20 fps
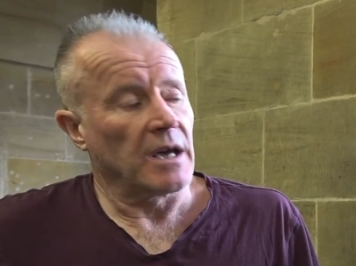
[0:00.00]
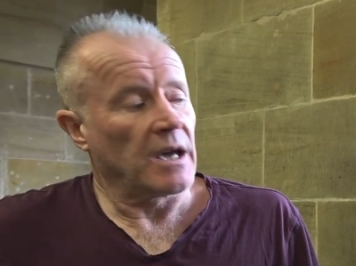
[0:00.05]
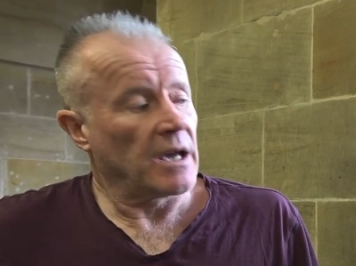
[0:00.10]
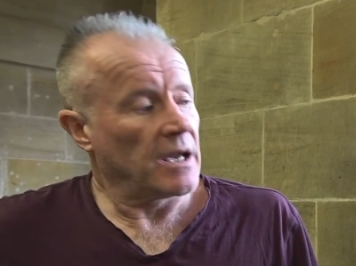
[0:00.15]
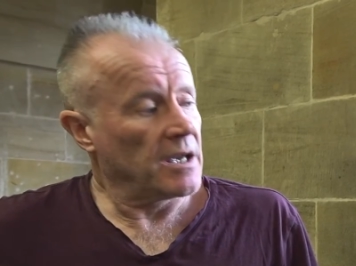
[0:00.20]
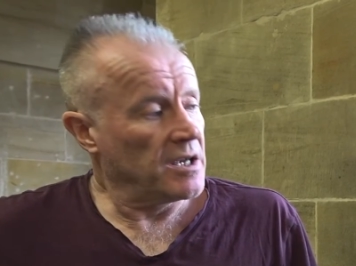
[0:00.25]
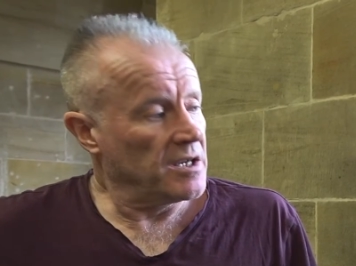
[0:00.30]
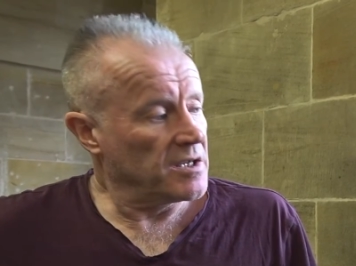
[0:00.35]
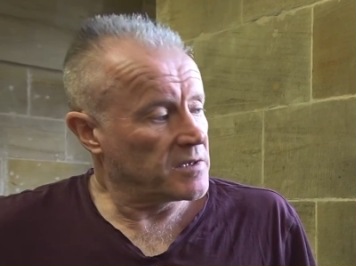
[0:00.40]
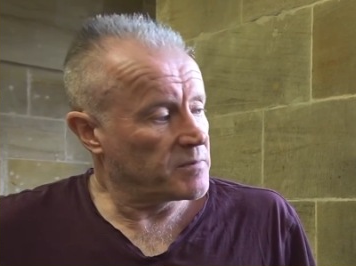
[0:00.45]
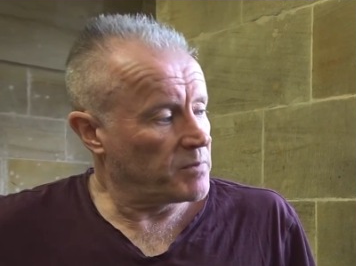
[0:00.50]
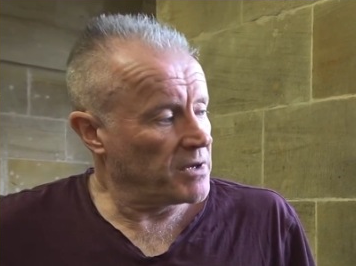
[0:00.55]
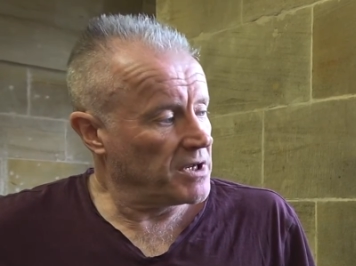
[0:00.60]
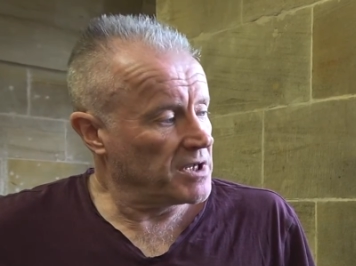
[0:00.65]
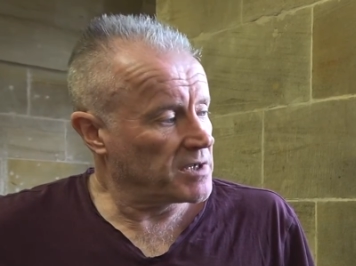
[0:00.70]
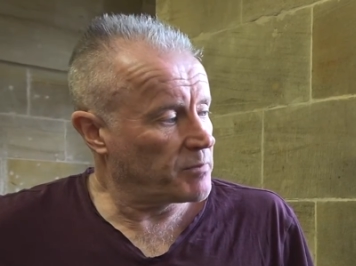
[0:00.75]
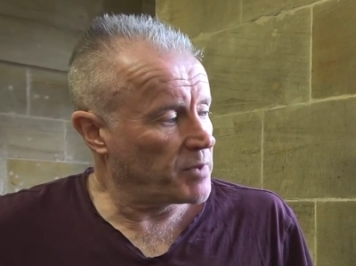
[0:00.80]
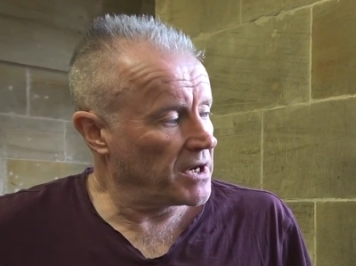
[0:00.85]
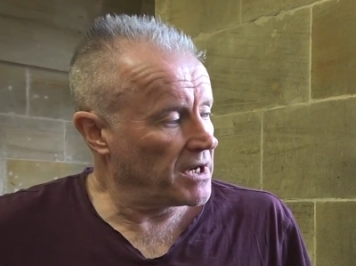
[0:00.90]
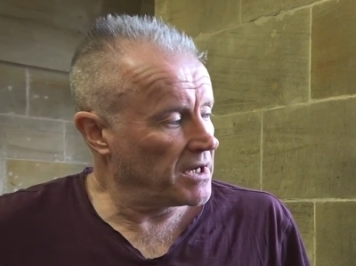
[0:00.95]
he's
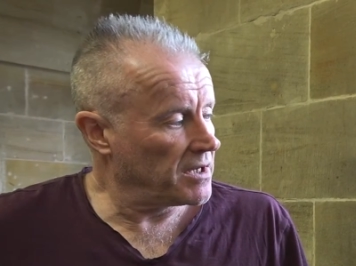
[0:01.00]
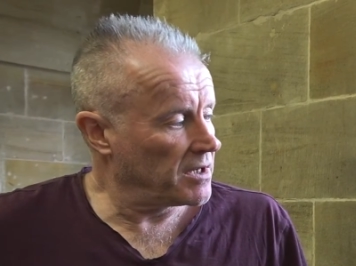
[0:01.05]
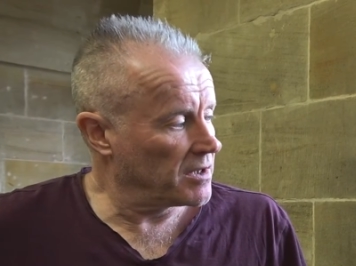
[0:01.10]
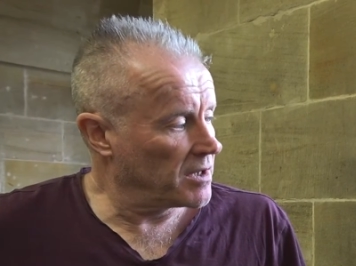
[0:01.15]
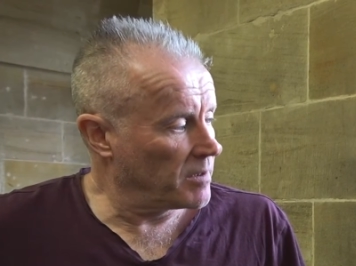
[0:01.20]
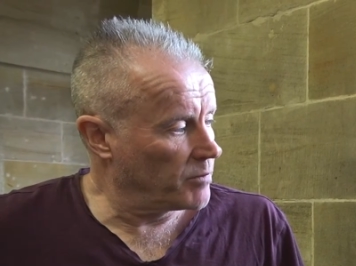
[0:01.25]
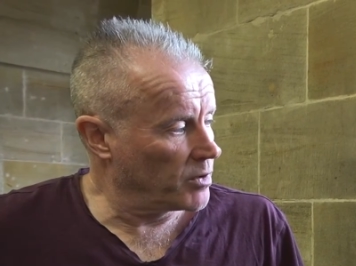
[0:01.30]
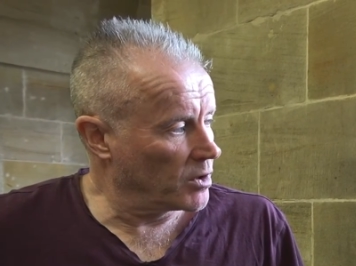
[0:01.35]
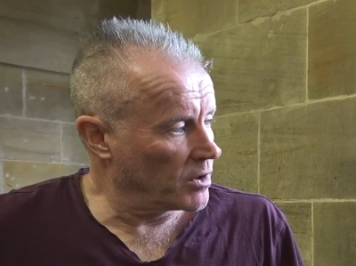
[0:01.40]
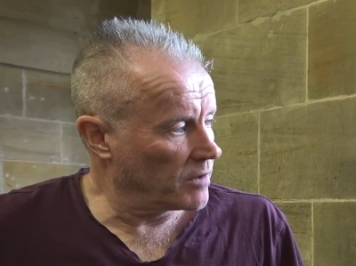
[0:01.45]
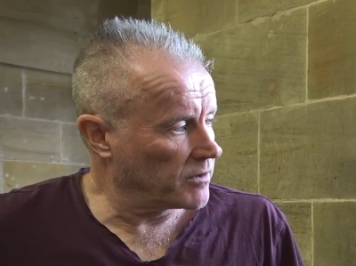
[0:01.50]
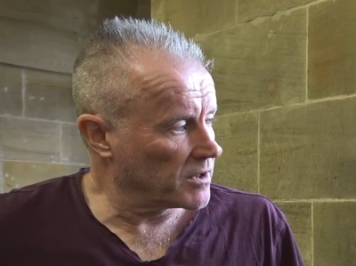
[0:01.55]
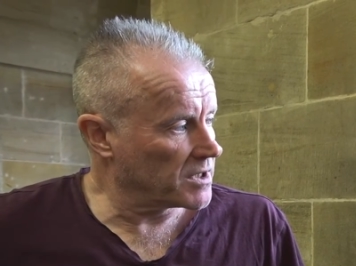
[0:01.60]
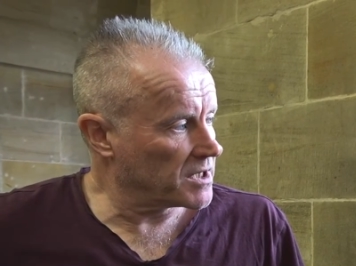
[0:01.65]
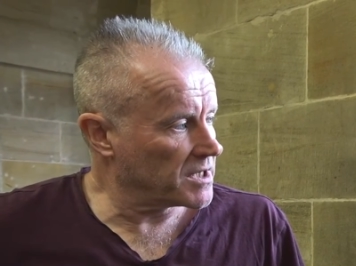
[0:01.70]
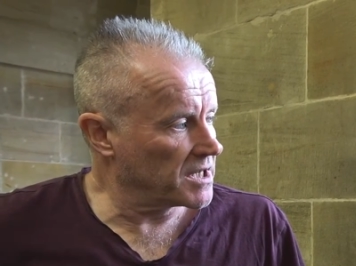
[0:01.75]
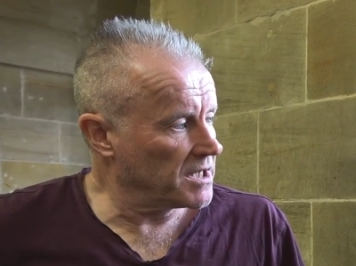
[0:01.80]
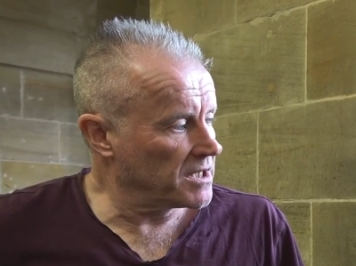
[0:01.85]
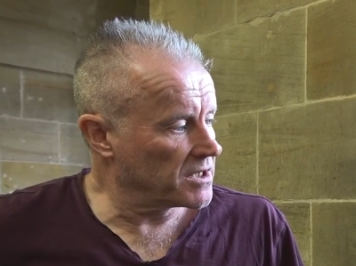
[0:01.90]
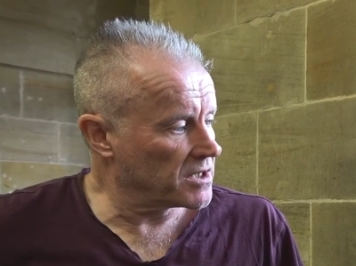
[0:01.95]
painted the beautiful
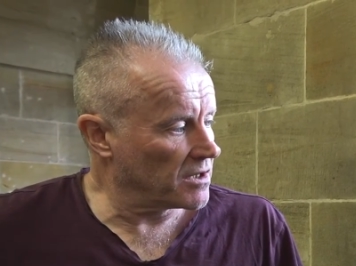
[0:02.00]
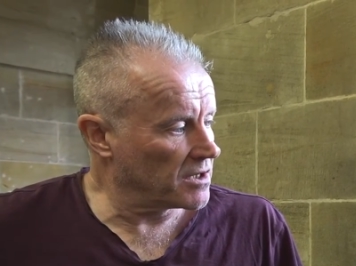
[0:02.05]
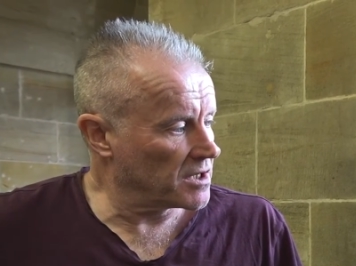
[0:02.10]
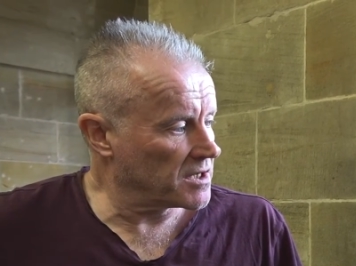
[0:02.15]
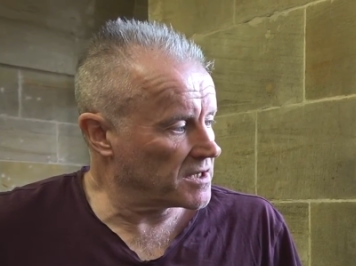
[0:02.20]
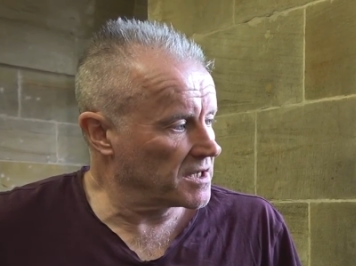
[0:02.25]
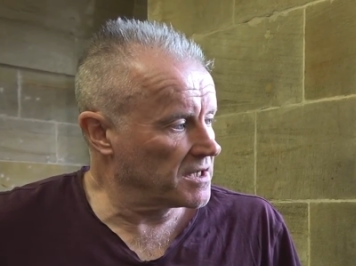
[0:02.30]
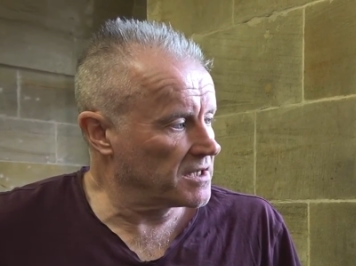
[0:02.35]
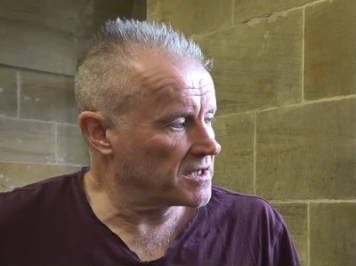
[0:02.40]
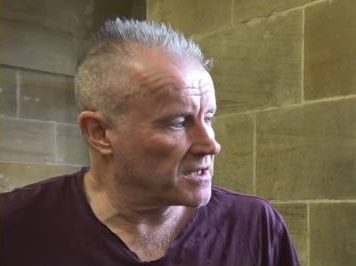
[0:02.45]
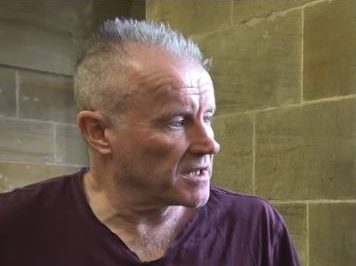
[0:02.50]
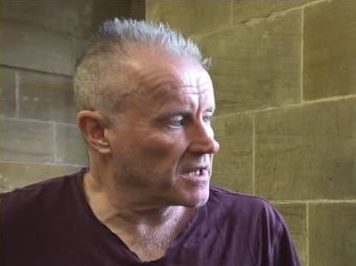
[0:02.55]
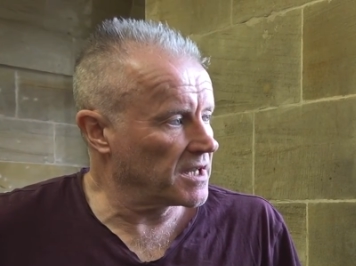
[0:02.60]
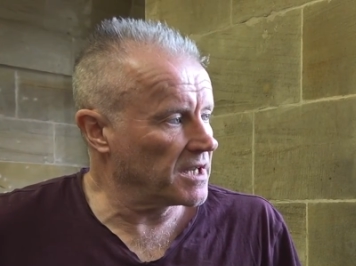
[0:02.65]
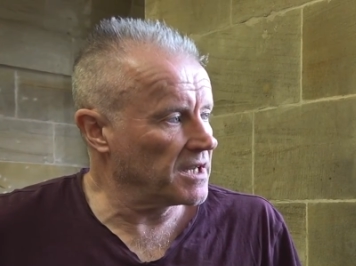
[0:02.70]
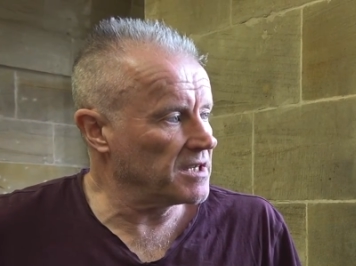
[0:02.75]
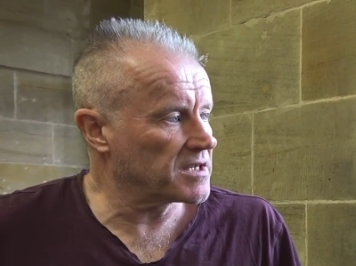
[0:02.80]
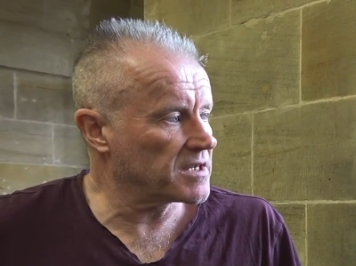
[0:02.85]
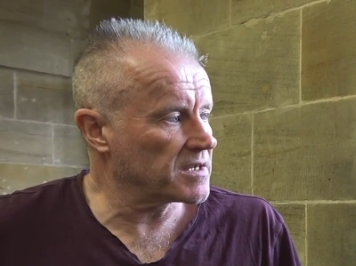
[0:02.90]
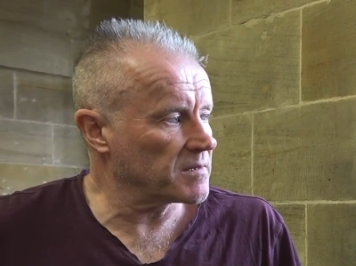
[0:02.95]
scenes, or the scenes that
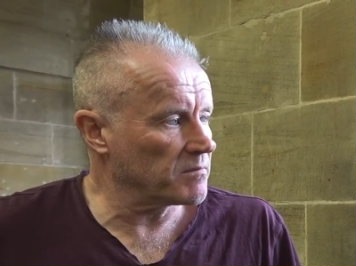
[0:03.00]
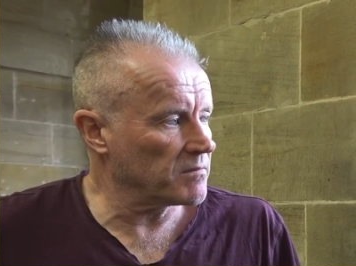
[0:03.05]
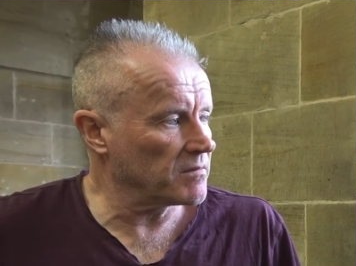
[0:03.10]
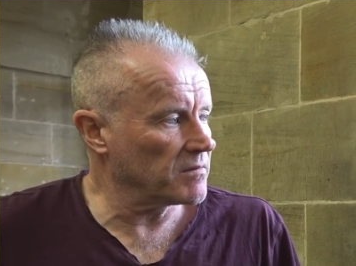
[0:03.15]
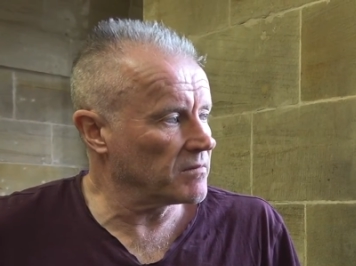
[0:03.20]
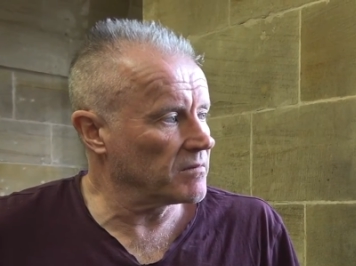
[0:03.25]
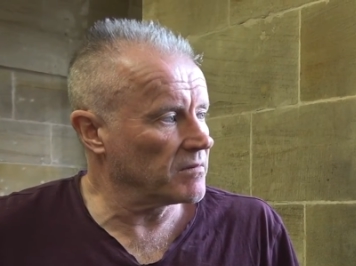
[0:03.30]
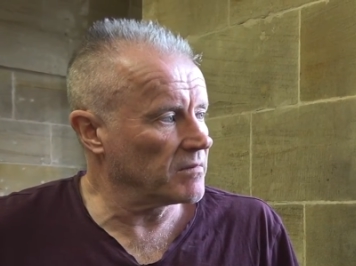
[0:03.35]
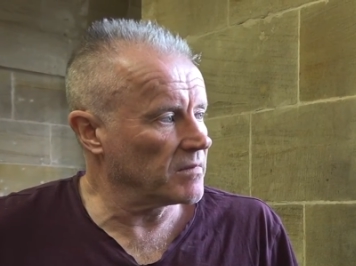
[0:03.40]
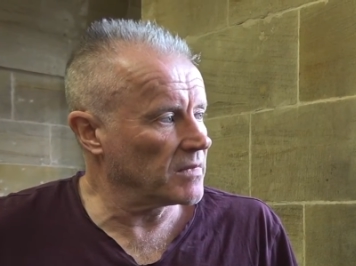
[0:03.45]
he's